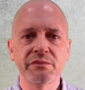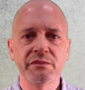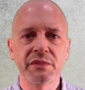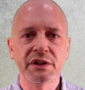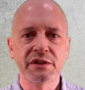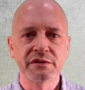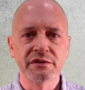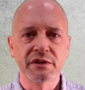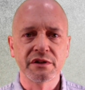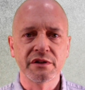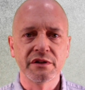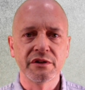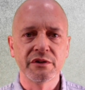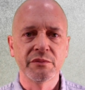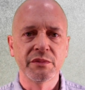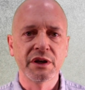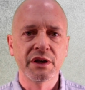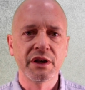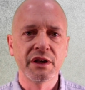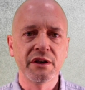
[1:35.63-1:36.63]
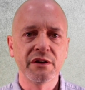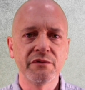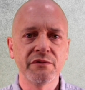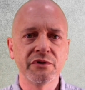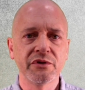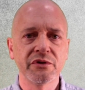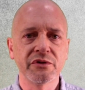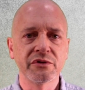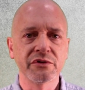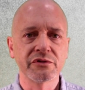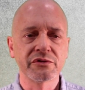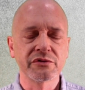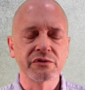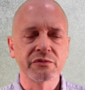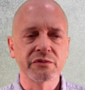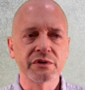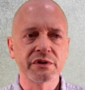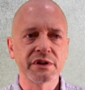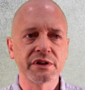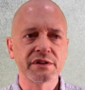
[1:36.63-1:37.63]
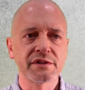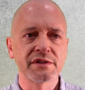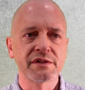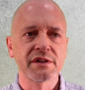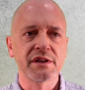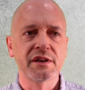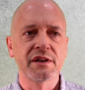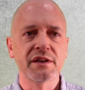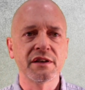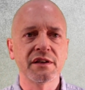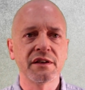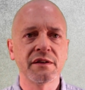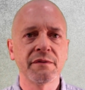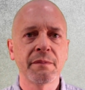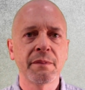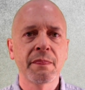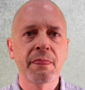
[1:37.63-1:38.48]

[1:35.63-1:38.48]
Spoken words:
based on their behaviors or what they say,